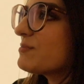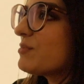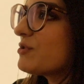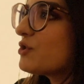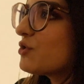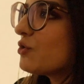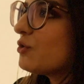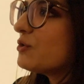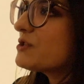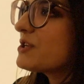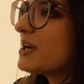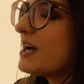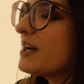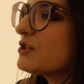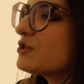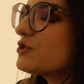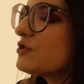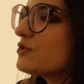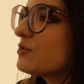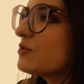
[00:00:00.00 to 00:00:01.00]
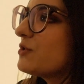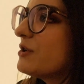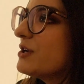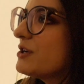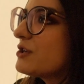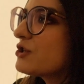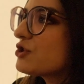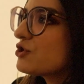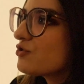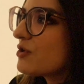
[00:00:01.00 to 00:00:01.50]
but they also had to
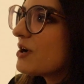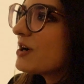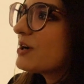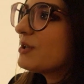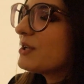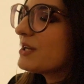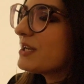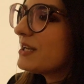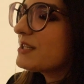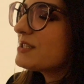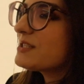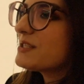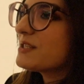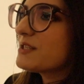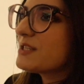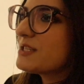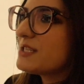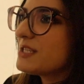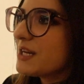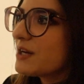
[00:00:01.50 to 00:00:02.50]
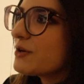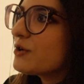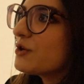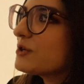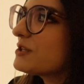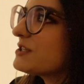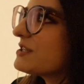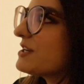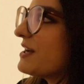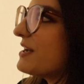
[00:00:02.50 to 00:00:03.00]
struggle against the
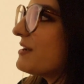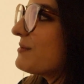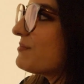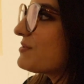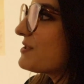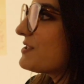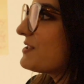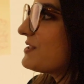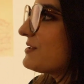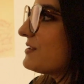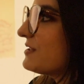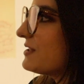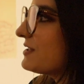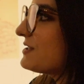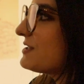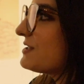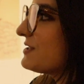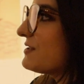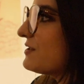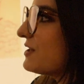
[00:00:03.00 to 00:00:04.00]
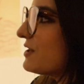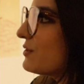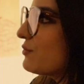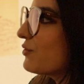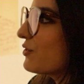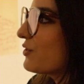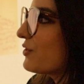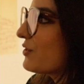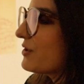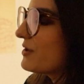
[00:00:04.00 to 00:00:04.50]
stereotypes that they
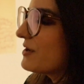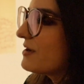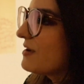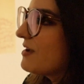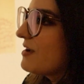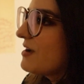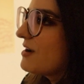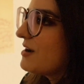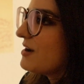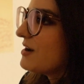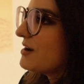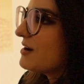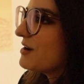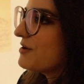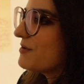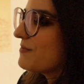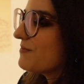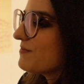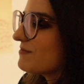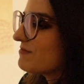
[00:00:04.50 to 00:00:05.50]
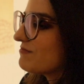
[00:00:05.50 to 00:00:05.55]
were that